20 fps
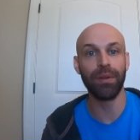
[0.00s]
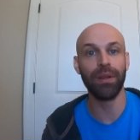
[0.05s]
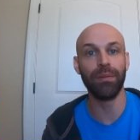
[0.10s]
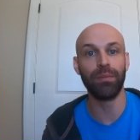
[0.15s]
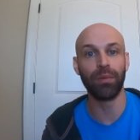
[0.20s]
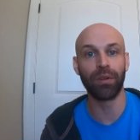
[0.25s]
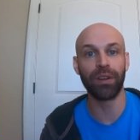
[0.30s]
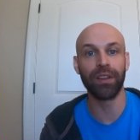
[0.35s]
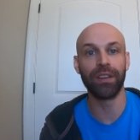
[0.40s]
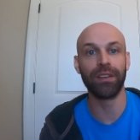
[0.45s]

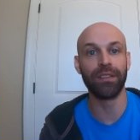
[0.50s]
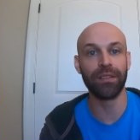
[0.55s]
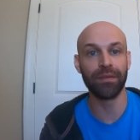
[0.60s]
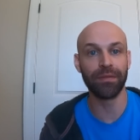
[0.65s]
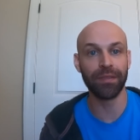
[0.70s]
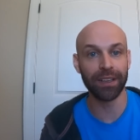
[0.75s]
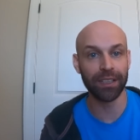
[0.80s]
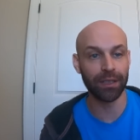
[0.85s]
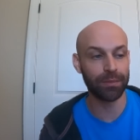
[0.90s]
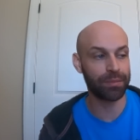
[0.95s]
people can
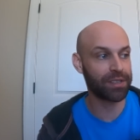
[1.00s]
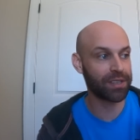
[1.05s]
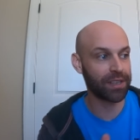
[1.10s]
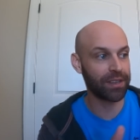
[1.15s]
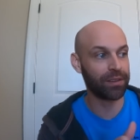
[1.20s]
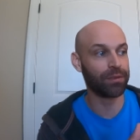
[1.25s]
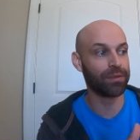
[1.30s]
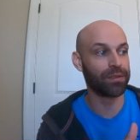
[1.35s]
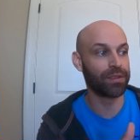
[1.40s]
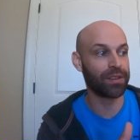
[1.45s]
develop
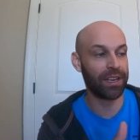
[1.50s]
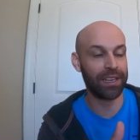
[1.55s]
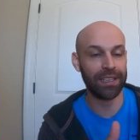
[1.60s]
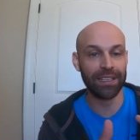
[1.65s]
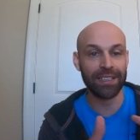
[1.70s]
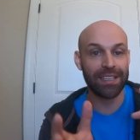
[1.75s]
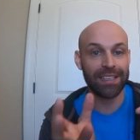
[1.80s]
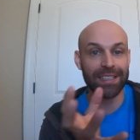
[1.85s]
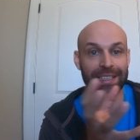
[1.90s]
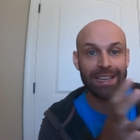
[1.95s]
skills
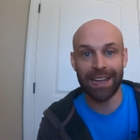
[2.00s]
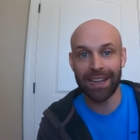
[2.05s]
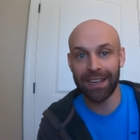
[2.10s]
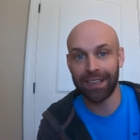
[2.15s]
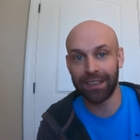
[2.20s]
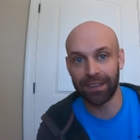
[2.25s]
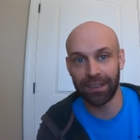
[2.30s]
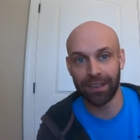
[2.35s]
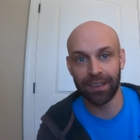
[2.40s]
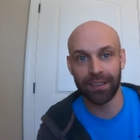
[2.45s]
and
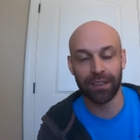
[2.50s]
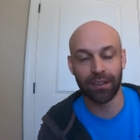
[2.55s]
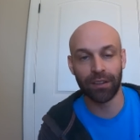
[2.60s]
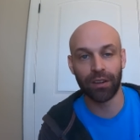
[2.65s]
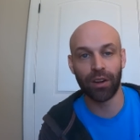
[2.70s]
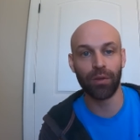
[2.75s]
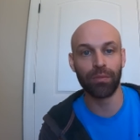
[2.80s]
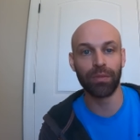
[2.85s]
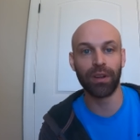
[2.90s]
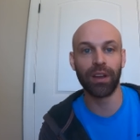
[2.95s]
stay in their
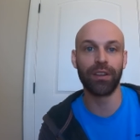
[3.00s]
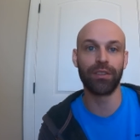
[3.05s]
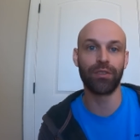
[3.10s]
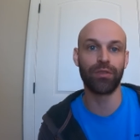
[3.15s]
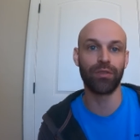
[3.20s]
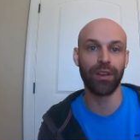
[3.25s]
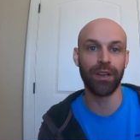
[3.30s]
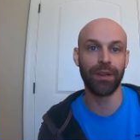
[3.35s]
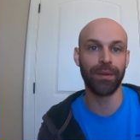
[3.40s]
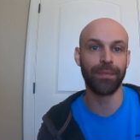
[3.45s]
home
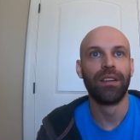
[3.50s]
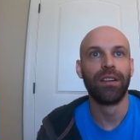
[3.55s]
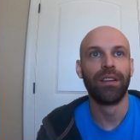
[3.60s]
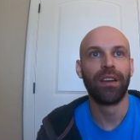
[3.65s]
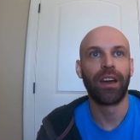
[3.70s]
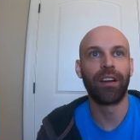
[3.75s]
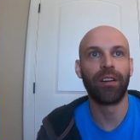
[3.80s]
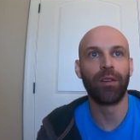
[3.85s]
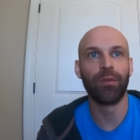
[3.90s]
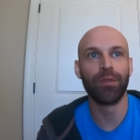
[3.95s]
country.
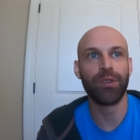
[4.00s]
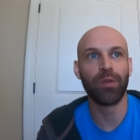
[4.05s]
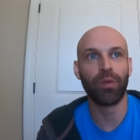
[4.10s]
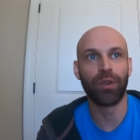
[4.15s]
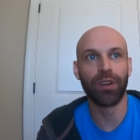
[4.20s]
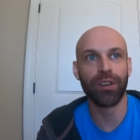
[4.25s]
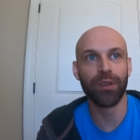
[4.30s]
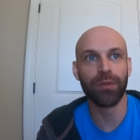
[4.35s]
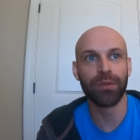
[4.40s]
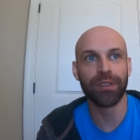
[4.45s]
I don't know what you
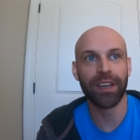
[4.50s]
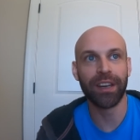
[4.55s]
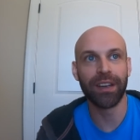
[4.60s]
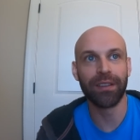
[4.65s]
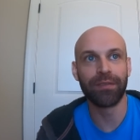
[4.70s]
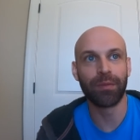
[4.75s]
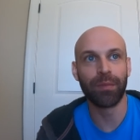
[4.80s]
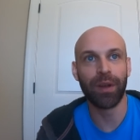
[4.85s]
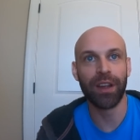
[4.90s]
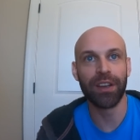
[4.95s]
want to do with that
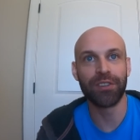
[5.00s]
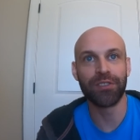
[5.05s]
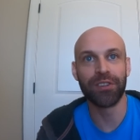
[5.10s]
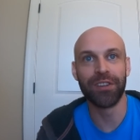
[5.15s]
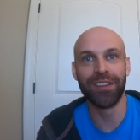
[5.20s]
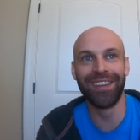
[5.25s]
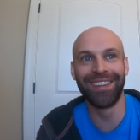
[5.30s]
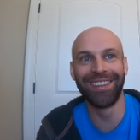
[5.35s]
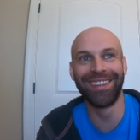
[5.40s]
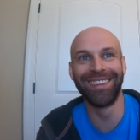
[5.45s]

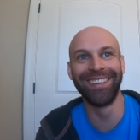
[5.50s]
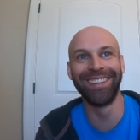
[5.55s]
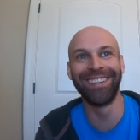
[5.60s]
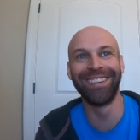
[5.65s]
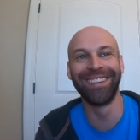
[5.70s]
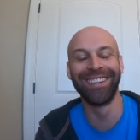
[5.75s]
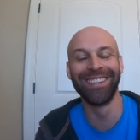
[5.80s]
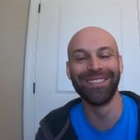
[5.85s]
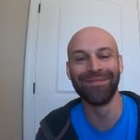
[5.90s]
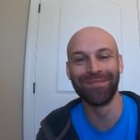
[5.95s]
information,
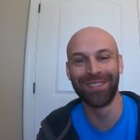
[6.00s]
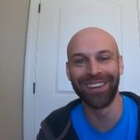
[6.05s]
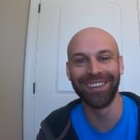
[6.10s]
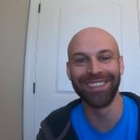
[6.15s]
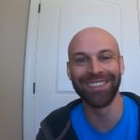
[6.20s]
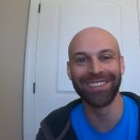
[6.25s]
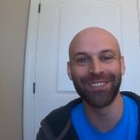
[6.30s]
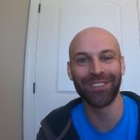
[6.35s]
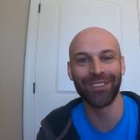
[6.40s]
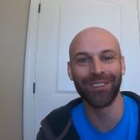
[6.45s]
but
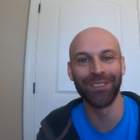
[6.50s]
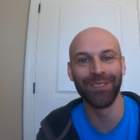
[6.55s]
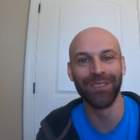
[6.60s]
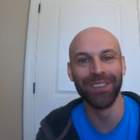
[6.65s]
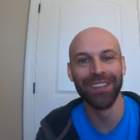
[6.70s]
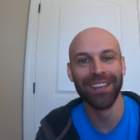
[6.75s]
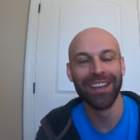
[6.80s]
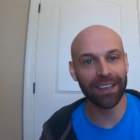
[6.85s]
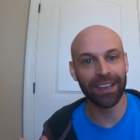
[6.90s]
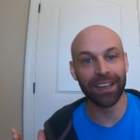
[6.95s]
it's true.
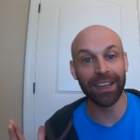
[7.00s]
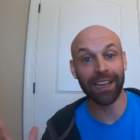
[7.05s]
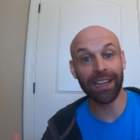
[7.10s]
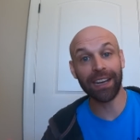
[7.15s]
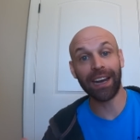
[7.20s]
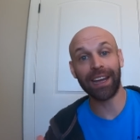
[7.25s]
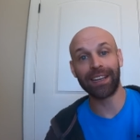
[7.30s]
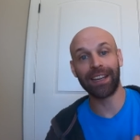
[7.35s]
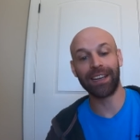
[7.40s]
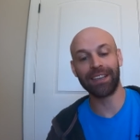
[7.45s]

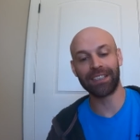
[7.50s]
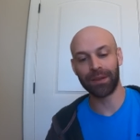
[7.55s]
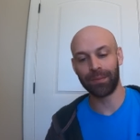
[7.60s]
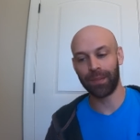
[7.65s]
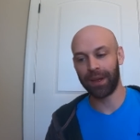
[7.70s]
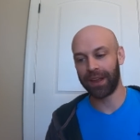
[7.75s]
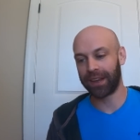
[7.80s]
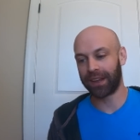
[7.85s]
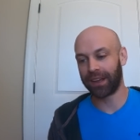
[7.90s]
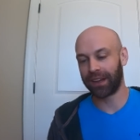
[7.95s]
Again, I'd like to
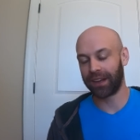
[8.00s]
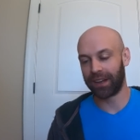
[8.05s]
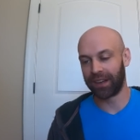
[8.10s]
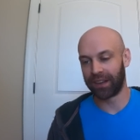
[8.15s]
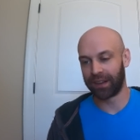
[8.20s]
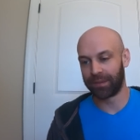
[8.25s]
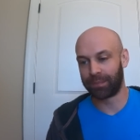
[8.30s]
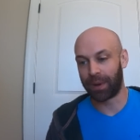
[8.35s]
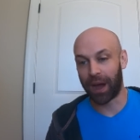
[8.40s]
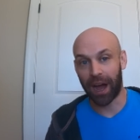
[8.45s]
make
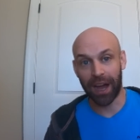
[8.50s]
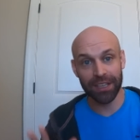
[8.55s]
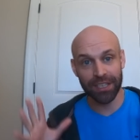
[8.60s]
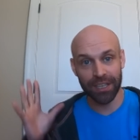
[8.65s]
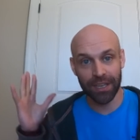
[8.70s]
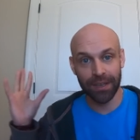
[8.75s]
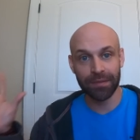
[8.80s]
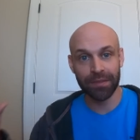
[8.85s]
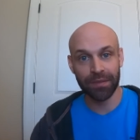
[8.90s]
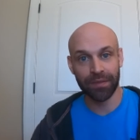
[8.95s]
a
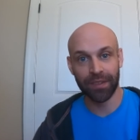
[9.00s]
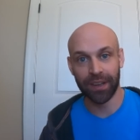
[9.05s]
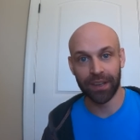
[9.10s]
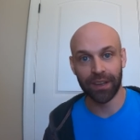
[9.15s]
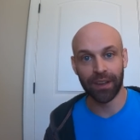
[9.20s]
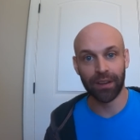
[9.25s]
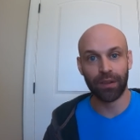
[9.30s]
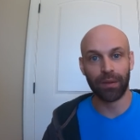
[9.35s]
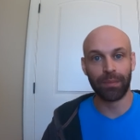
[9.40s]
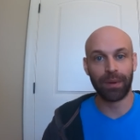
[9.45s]
positives
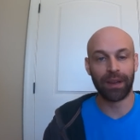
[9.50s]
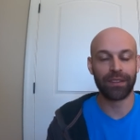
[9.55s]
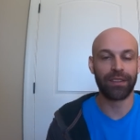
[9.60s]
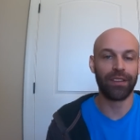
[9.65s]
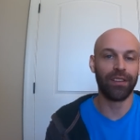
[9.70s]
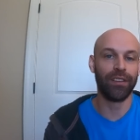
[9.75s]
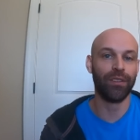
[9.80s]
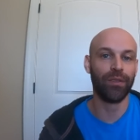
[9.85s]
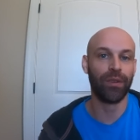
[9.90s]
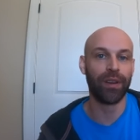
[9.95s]
video about
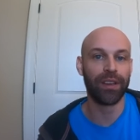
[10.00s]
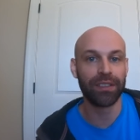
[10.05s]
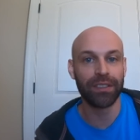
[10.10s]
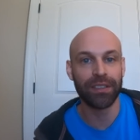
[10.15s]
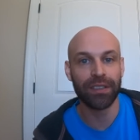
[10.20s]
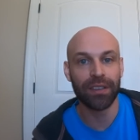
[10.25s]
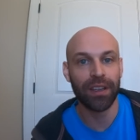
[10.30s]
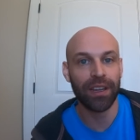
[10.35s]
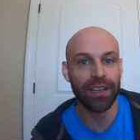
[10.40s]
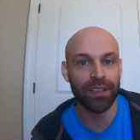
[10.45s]
the
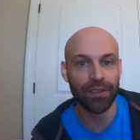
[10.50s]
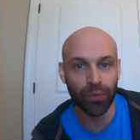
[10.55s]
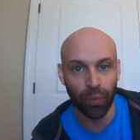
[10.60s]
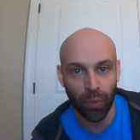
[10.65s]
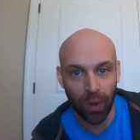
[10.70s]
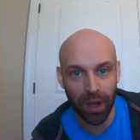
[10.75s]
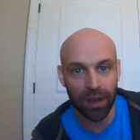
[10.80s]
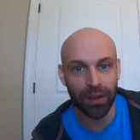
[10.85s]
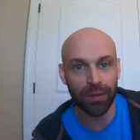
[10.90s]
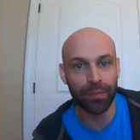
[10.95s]
US as
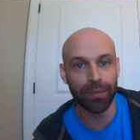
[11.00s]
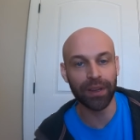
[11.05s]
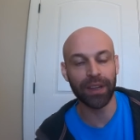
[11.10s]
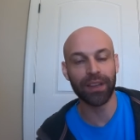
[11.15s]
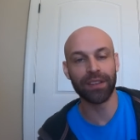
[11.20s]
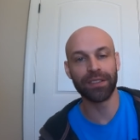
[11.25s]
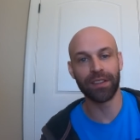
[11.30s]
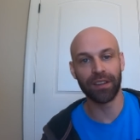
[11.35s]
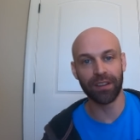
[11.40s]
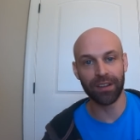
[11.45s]
well,
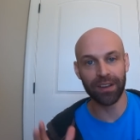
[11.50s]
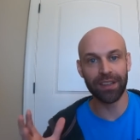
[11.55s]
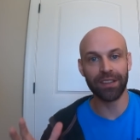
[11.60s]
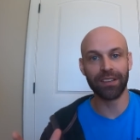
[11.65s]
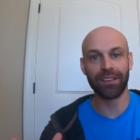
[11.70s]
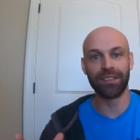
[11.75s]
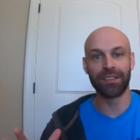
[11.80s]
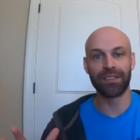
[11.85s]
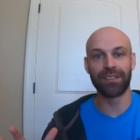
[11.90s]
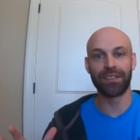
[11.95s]
because there
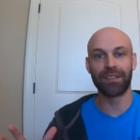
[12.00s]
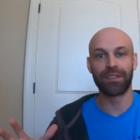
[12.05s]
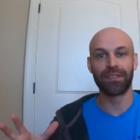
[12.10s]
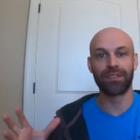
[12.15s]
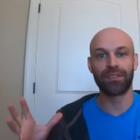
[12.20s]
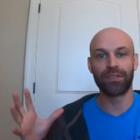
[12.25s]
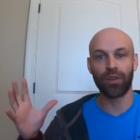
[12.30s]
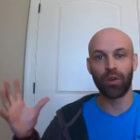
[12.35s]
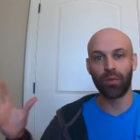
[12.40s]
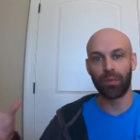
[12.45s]
is
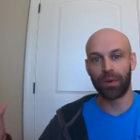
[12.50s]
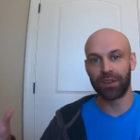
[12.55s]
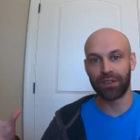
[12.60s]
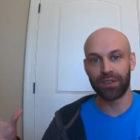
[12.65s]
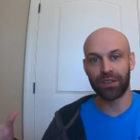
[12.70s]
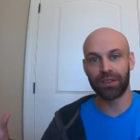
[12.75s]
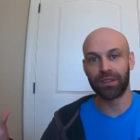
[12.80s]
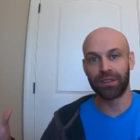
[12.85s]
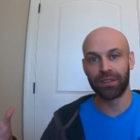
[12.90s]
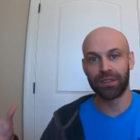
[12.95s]
so
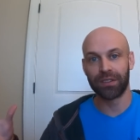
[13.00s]
much